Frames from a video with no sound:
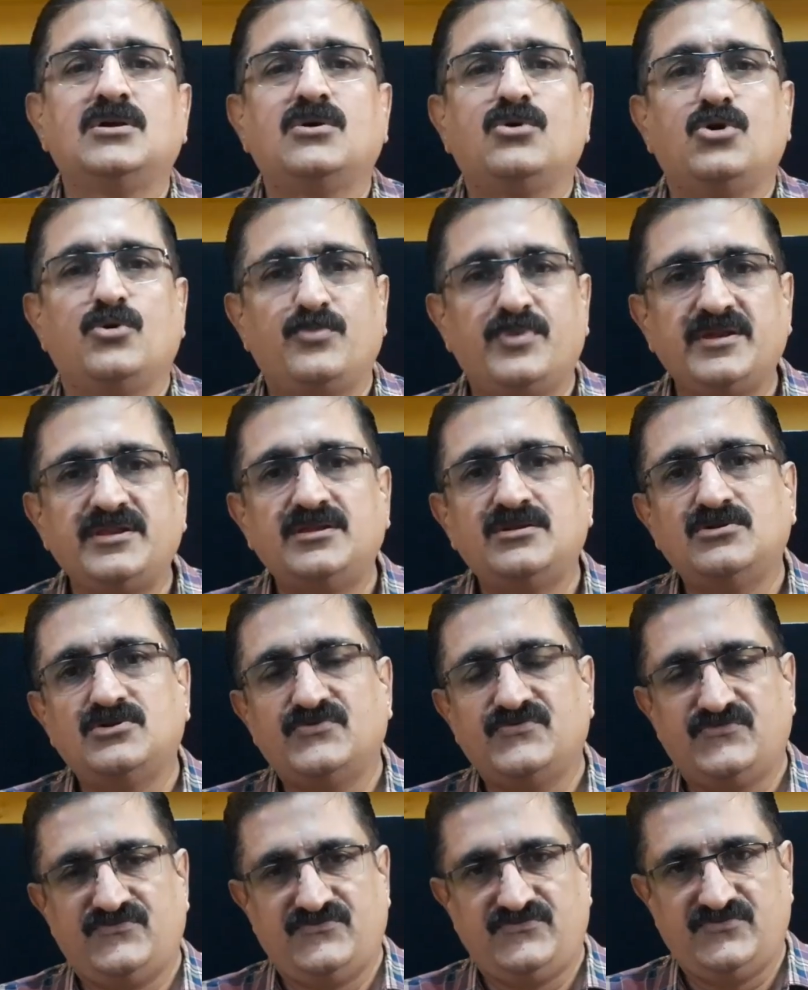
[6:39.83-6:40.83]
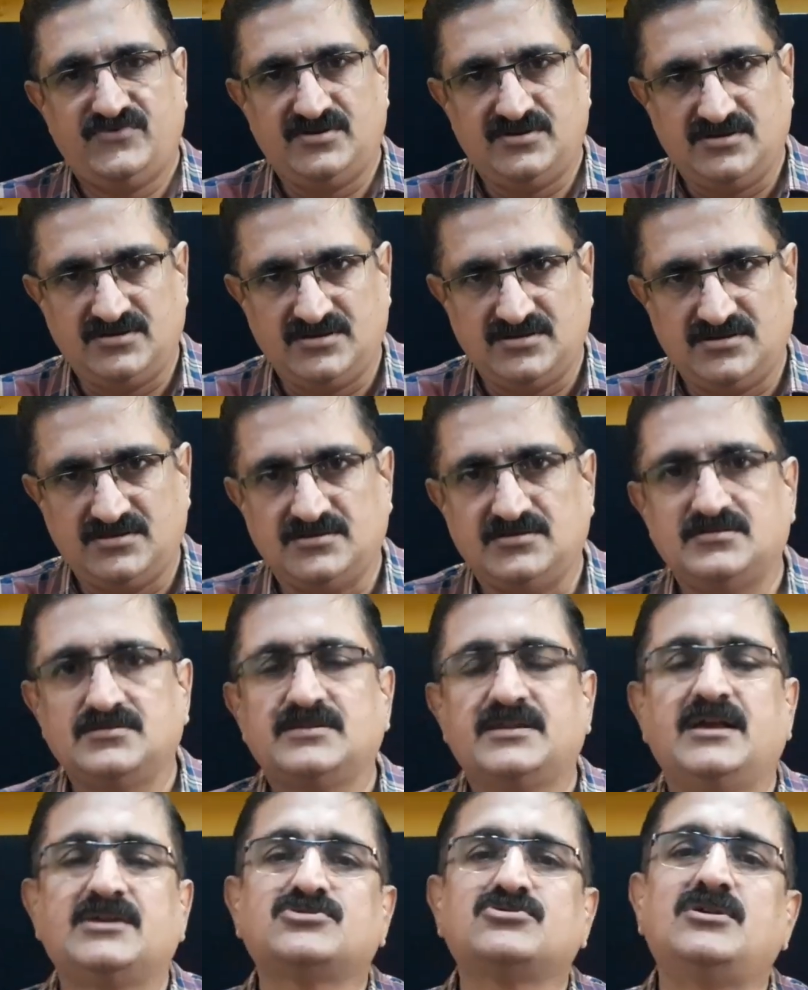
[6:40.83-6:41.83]
opinion of
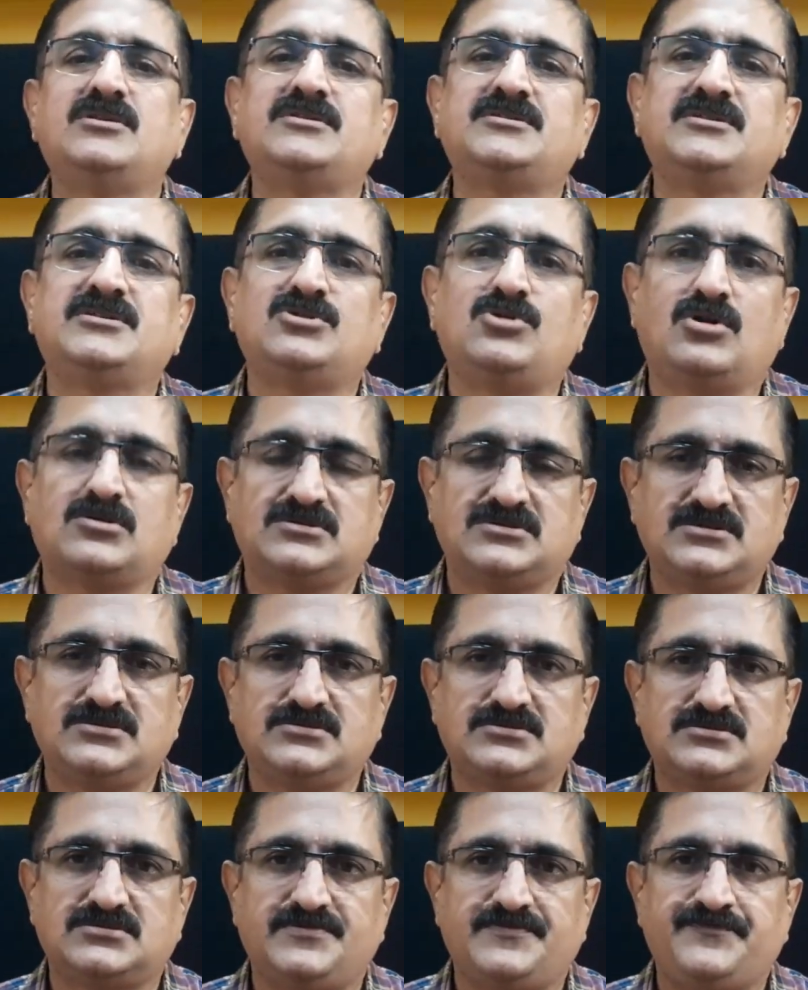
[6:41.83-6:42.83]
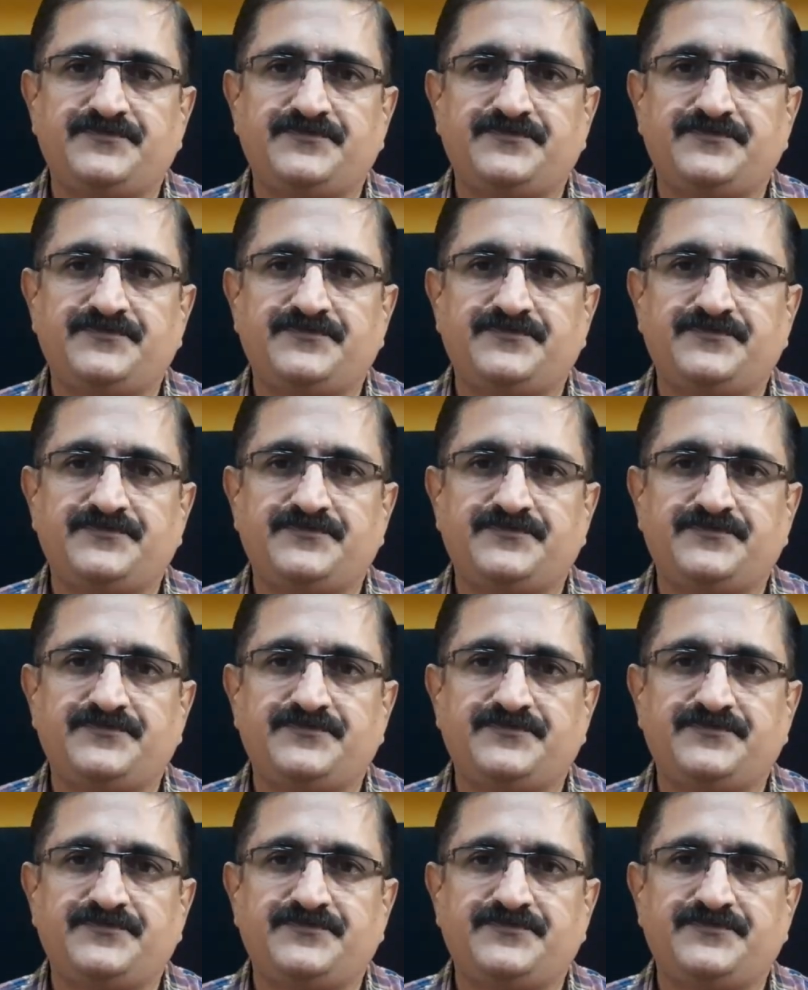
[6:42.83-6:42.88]
casualty doctors,